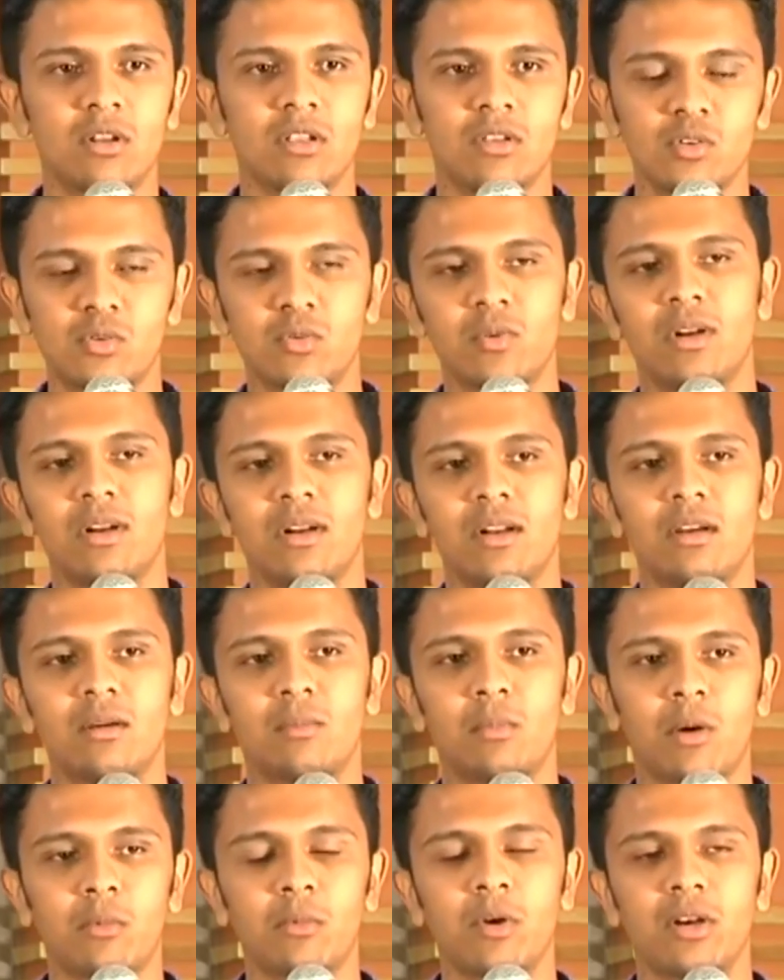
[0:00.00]
not a
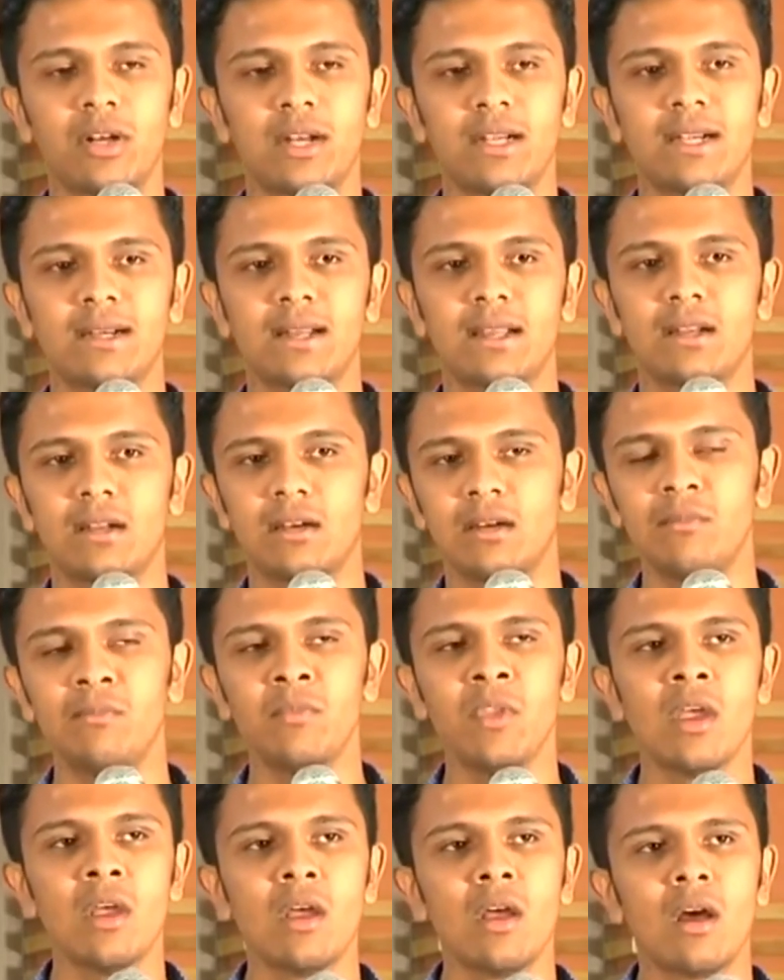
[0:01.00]
usual popcorn entertainer.
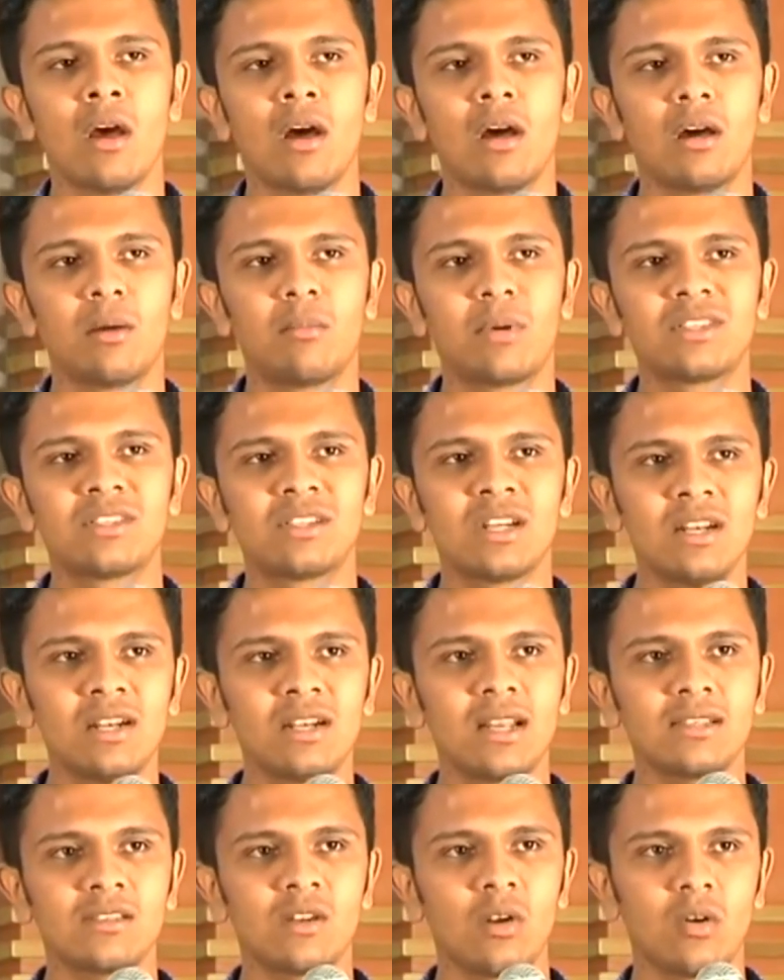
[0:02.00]
But still,
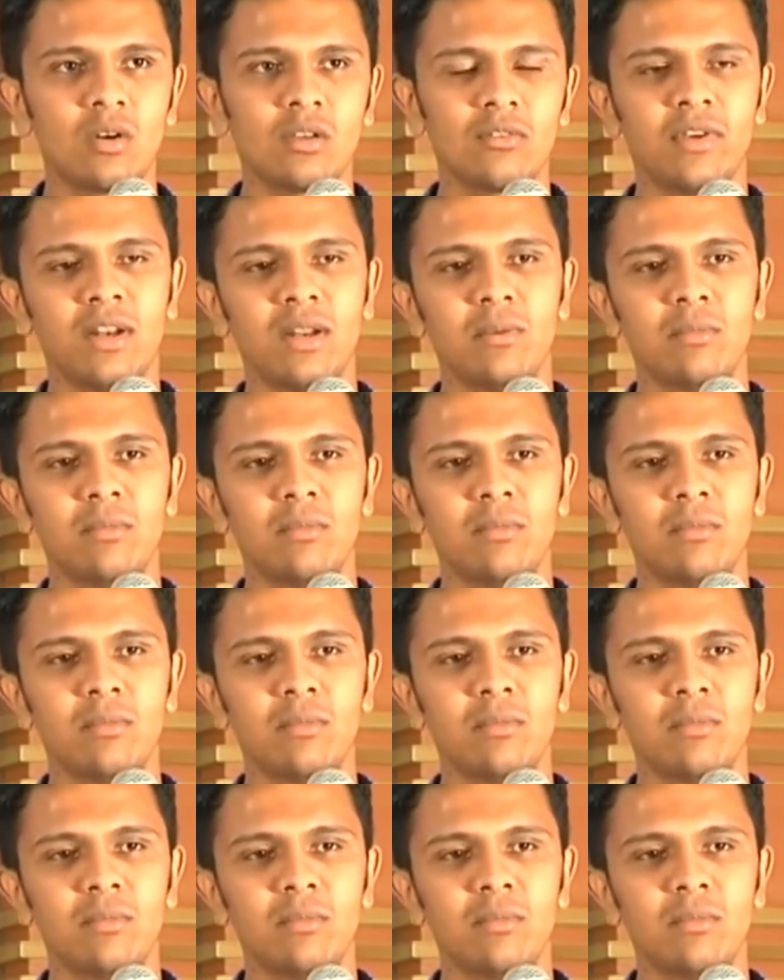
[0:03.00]
it has a lot of